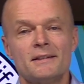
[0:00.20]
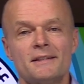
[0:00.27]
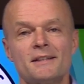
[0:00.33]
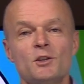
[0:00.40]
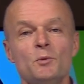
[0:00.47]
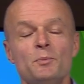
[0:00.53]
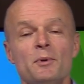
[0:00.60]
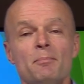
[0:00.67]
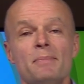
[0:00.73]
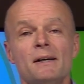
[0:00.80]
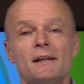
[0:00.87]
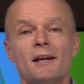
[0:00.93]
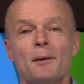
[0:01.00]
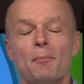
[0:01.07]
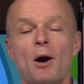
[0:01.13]

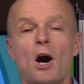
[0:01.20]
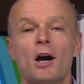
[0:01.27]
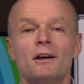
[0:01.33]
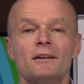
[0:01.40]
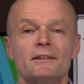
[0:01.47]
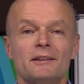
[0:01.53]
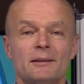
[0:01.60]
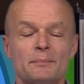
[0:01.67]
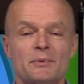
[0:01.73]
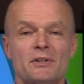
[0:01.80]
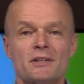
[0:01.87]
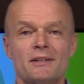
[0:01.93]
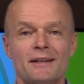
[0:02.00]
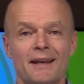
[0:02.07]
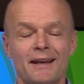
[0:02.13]
Superbug
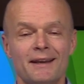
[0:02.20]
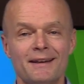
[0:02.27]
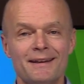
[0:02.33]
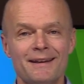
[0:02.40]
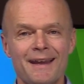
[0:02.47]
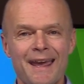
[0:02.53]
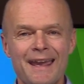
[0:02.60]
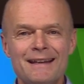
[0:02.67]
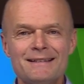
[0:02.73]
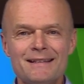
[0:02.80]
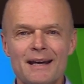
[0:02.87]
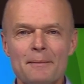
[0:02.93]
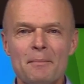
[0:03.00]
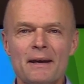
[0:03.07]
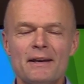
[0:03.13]
apocalypse and
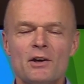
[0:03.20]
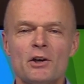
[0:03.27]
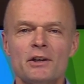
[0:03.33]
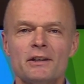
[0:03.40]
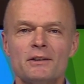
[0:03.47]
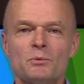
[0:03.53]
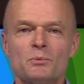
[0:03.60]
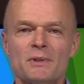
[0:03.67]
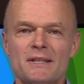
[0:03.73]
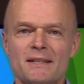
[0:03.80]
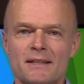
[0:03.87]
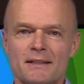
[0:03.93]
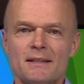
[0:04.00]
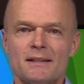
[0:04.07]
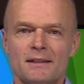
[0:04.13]
antibiotic
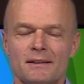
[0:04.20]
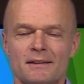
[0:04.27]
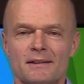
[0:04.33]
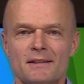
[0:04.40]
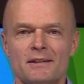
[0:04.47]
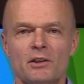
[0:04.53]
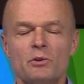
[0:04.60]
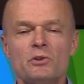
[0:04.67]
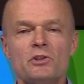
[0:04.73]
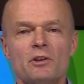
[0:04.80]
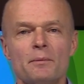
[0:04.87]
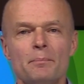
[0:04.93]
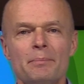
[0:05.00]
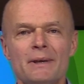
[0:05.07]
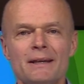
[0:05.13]
resistance, those
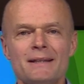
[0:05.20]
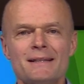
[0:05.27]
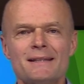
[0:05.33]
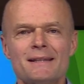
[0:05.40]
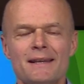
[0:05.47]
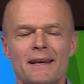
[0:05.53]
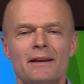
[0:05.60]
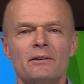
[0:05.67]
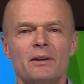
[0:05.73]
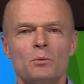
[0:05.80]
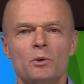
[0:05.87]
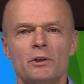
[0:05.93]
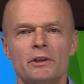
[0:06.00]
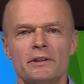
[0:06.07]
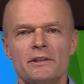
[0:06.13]
are big scary
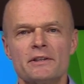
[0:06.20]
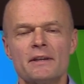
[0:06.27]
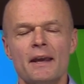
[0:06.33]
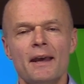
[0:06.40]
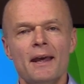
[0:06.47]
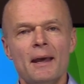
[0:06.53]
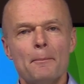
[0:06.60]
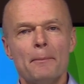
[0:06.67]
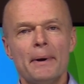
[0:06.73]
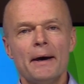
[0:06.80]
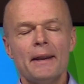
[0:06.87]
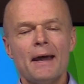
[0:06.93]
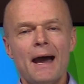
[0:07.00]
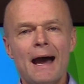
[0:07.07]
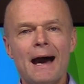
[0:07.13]
words,
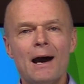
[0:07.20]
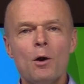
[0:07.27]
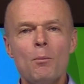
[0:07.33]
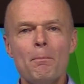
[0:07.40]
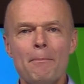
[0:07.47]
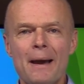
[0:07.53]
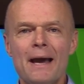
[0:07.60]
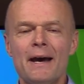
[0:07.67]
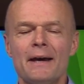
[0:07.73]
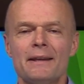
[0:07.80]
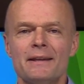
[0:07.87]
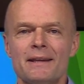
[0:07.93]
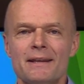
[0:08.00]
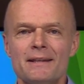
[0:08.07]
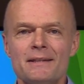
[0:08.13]
but how
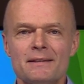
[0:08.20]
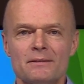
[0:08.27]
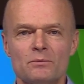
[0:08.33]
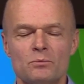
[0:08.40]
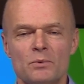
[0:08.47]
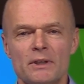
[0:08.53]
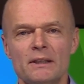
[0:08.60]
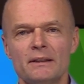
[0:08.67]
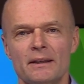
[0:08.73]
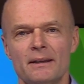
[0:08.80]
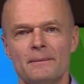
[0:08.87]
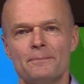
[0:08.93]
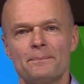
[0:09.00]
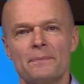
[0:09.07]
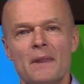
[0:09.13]
bad is it
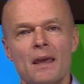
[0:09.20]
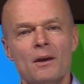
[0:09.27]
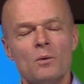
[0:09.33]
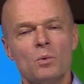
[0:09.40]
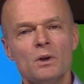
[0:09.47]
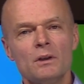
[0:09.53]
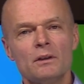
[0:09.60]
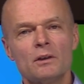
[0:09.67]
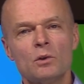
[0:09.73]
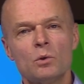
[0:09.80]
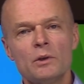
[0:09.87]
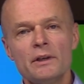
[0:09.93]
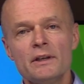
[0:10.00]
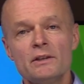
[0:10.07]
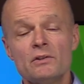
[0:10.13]
really? Well,
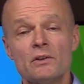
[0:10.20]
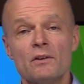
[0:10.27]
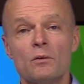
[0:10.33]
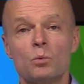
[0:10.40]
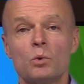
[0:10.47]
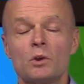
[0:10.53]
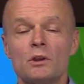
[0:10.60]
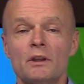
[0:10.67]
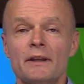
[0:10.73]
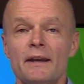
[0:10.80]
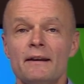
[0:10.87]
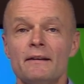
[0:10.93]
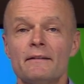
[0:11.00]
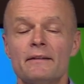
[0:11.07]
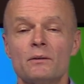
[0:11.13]
according to the World
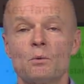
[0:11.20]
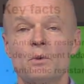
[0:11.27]
Health